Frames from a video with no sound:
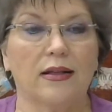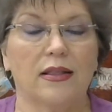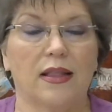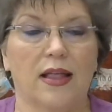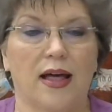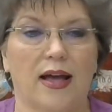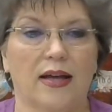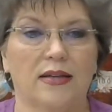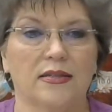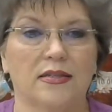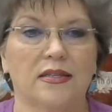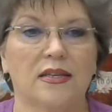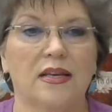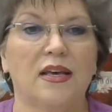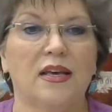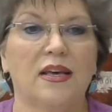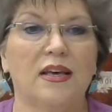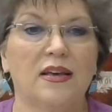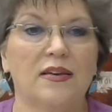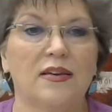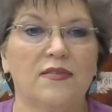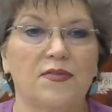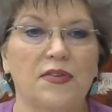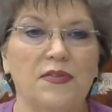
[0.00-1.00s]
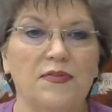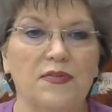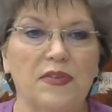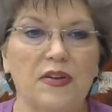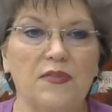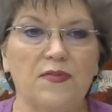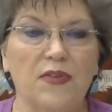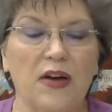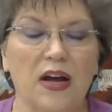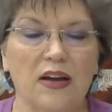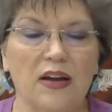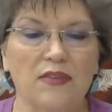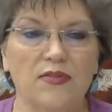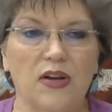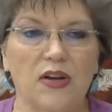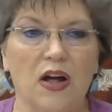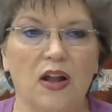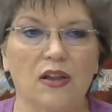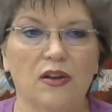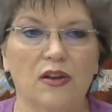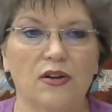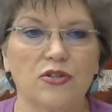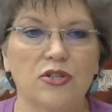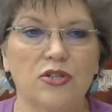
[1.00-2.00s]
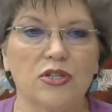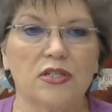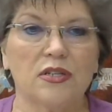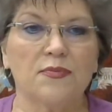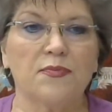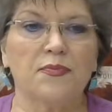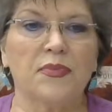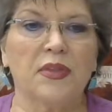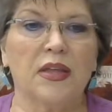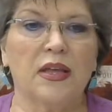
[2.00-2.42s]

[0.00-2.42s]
class, $55.